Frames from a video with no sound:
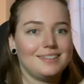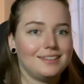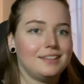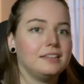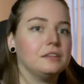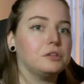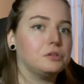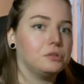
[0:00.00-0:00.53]

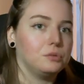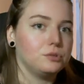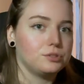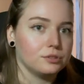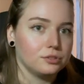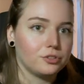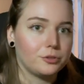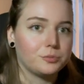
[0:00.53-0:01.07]
in
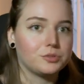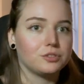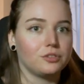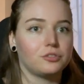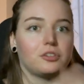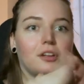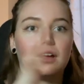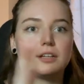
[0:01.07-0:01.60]
Notion terms,
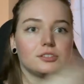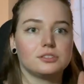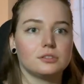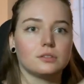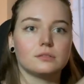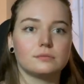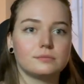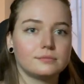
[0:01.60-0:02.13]
not an
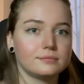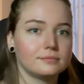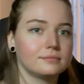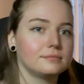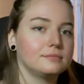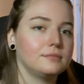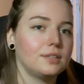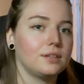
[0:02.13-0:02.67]
actual
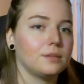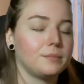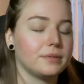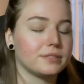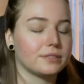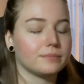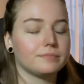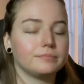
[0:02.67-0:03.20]

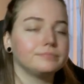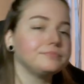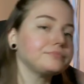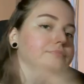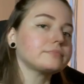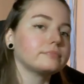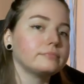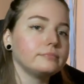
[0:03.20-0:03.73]
database.
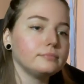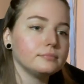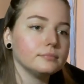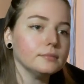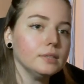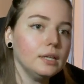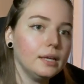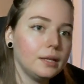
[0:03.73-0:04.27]

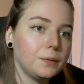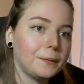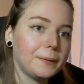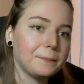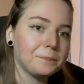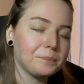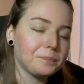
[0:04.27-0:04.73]
Anyway,